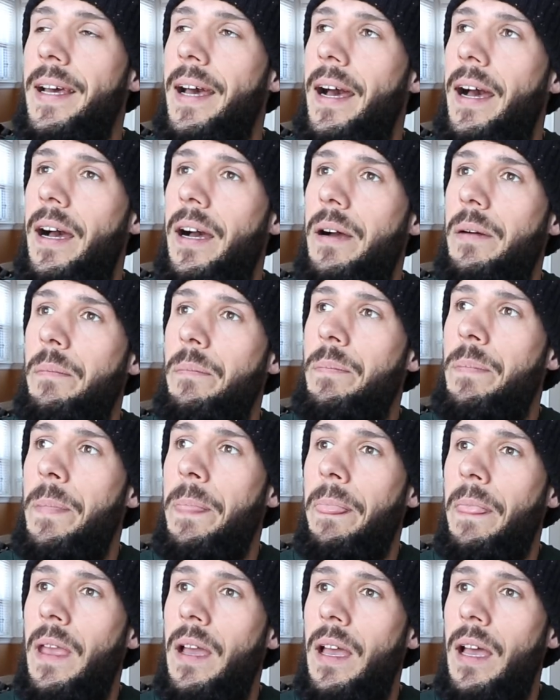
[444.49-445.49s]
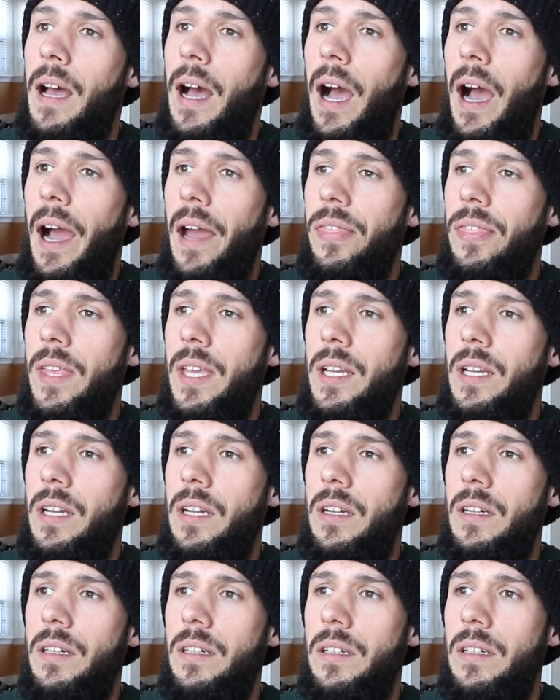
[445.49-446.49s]
I
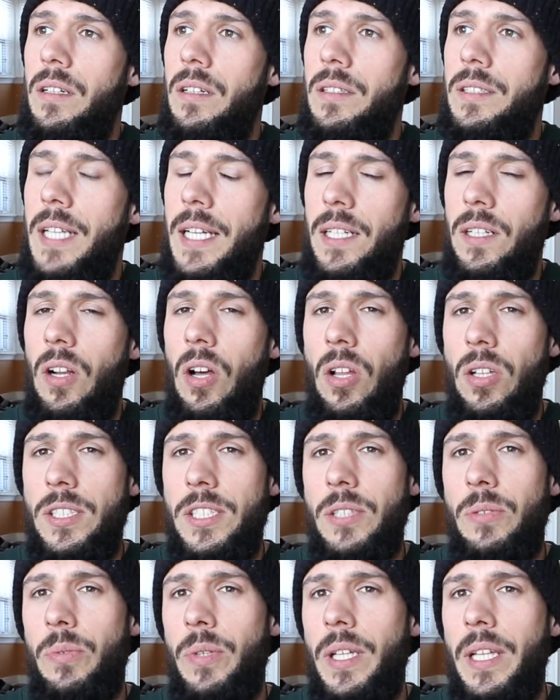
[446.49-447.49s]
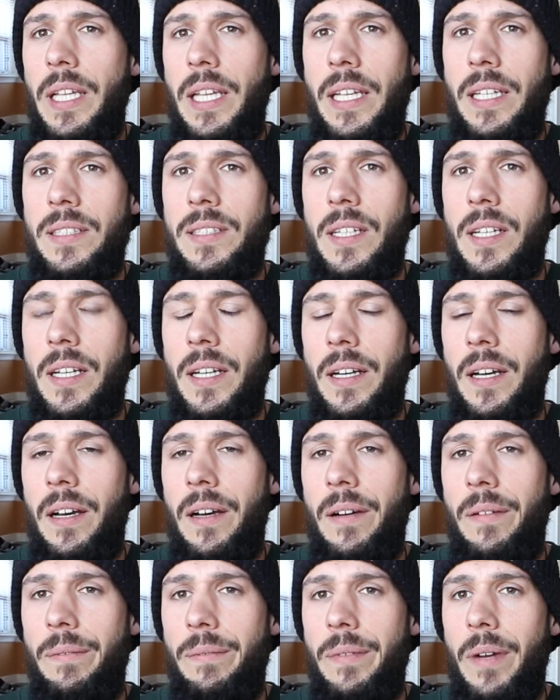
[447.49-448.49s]
think technology really is
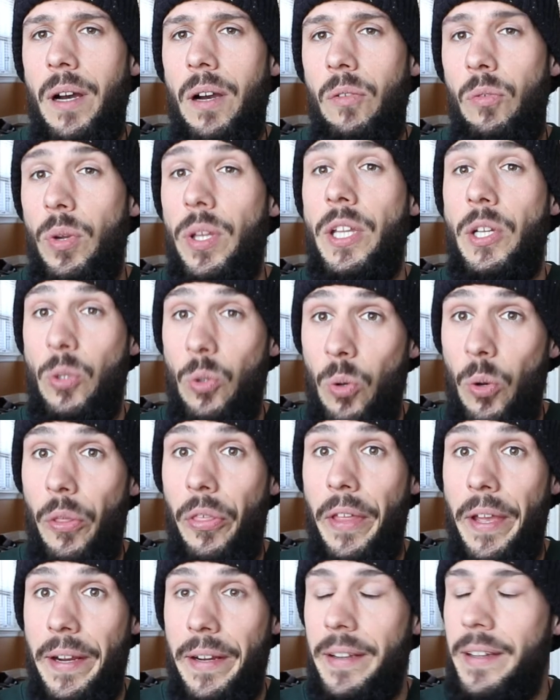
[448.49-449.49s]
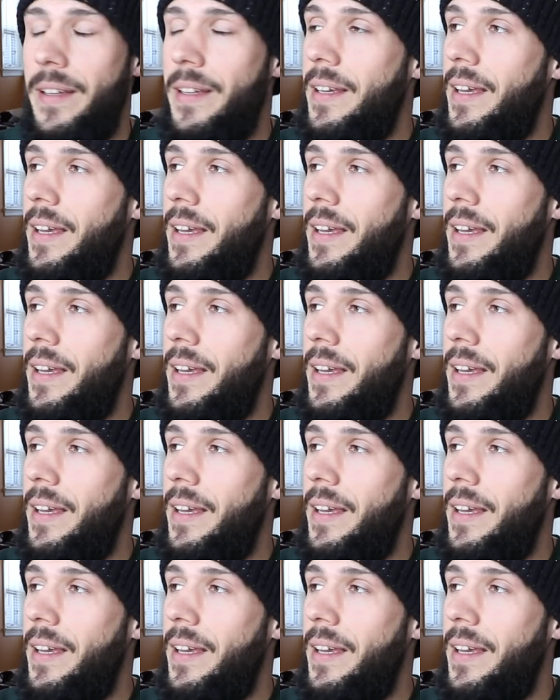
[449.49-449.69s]
a really cool thing.